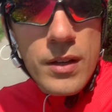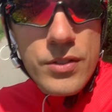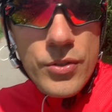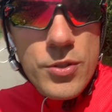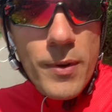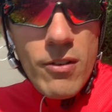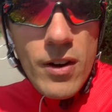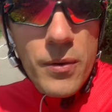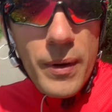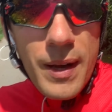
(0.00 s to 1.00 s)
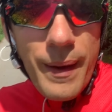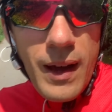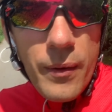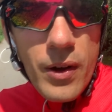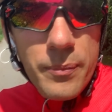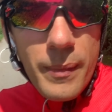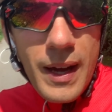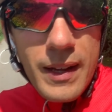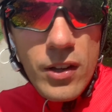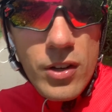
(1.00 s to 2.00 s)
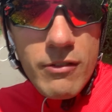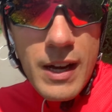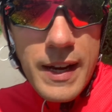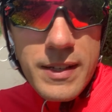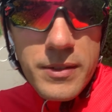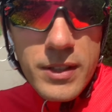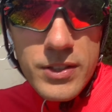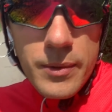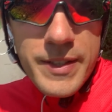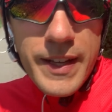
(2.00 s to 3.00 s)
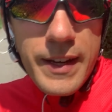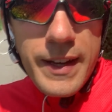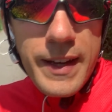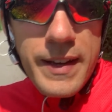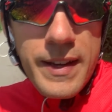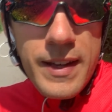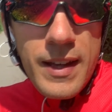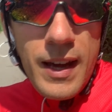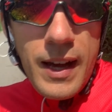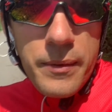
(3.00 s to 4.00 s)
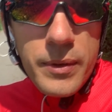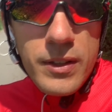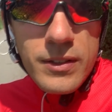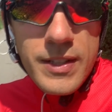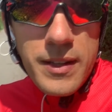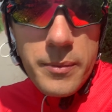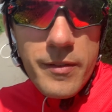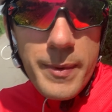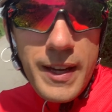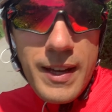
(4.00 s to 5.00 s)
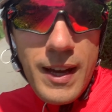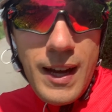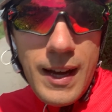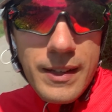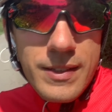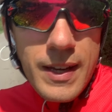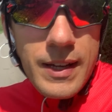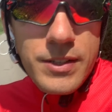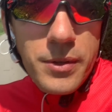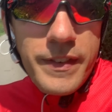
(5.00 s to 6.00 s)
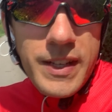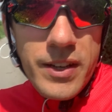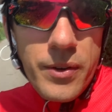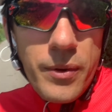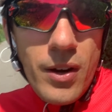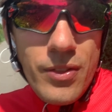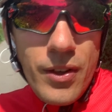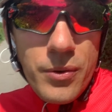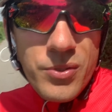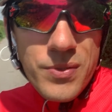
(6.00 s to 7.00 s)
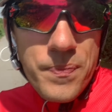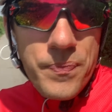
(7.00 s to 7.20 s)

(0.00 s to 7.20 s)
So tomorrow when I'm out on my longer ride, because it'll be Saturday, I will take them with me and do a video on those.